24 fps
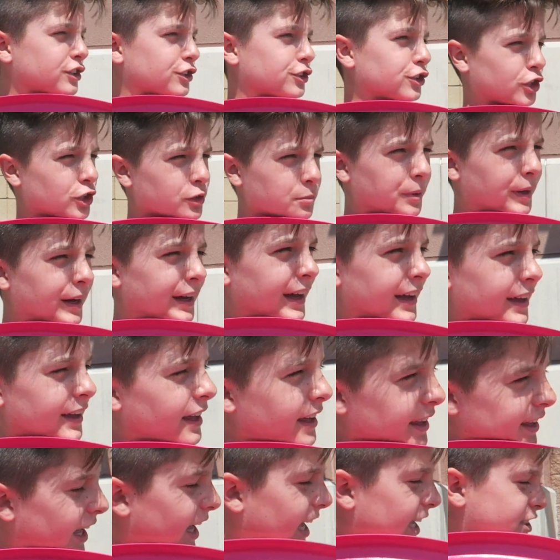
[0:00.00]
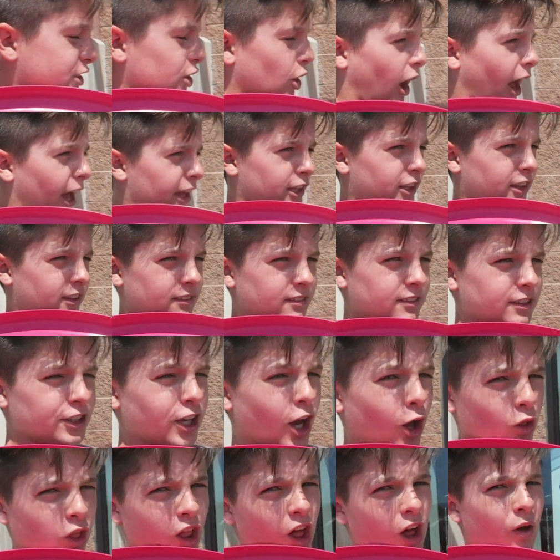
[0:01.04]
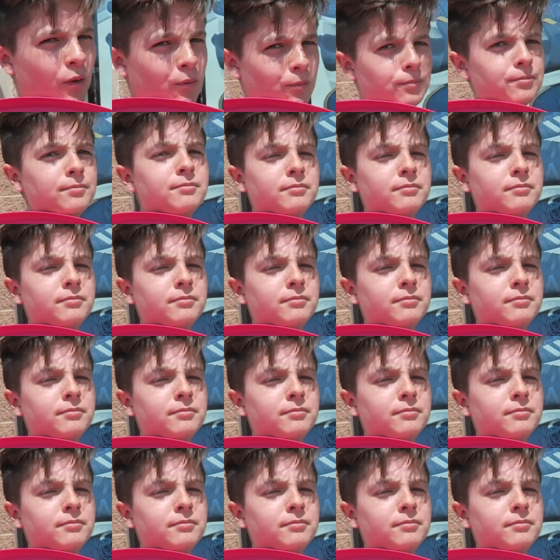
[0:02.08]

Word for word: this through, but it's right. Yoga.